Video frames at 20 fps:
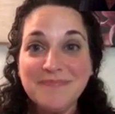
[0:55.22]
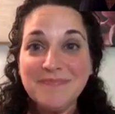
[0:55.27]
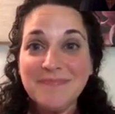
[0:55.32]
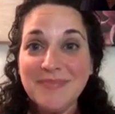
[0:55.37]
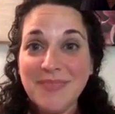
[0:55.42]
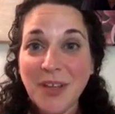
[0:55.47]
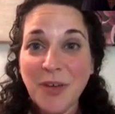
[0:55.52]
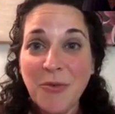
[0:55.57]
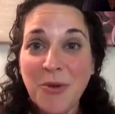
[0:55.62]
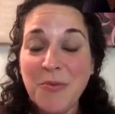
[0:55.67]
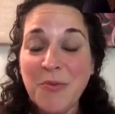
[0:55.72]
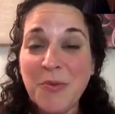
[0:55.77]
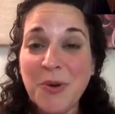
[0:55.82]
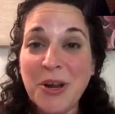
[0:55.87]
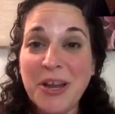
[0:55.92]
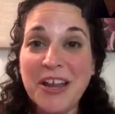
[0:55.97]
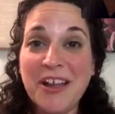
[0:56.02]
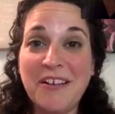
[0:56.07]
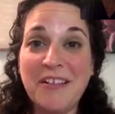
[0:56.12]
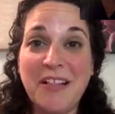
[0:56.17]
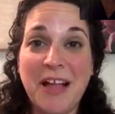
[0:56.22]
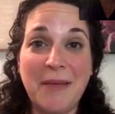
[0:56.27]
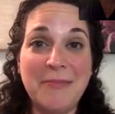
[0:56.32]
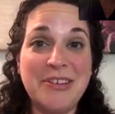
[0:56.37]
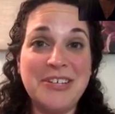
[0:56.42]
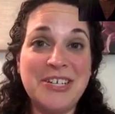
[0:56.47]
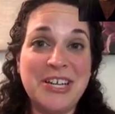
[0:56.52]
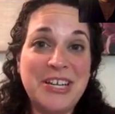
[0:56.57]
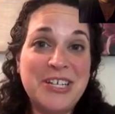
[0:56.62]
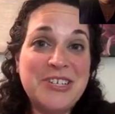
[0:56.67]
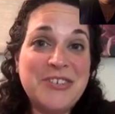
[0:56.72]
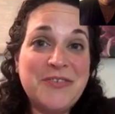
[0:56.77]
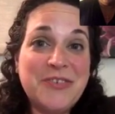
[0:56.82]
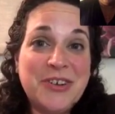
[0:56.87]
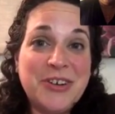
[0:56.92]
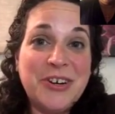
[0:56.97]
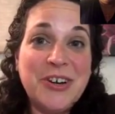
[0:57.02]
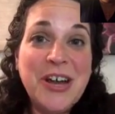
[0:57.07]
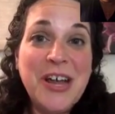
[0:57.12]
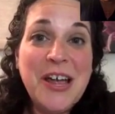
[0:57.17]
we've been working on climate change
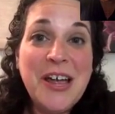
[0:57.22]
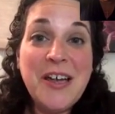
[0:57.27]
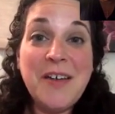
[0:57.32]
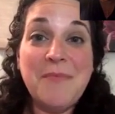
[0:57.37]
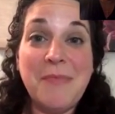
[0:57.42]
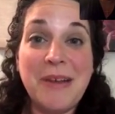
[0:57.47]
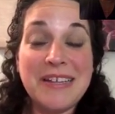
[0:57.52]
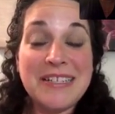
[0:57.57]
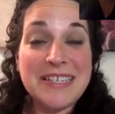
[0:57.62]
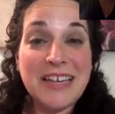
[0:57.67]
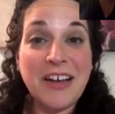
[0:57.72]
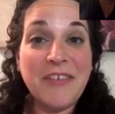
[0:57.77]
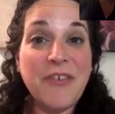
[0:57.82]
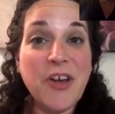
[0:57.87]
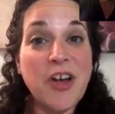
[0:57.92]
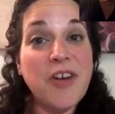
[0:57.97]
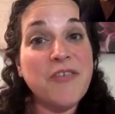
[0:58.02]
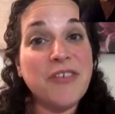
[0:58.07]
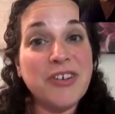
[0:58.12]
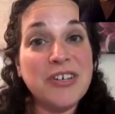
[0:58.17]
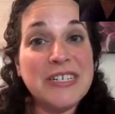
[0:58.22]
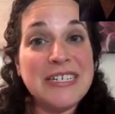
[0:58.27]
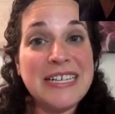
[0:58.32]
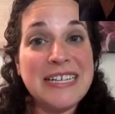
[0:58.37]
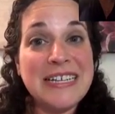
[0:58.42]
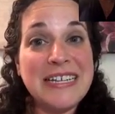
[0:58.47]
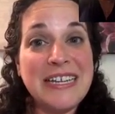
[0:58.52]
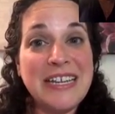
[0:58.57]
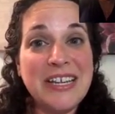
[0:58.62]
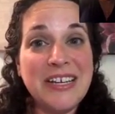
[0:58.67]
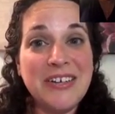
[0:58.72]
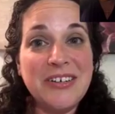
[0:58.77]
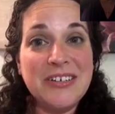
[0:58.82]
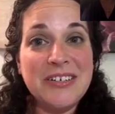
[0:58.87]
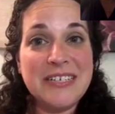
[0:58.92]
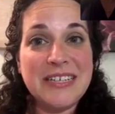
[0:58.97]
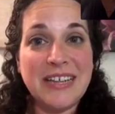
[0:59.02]
for myself over 10 years.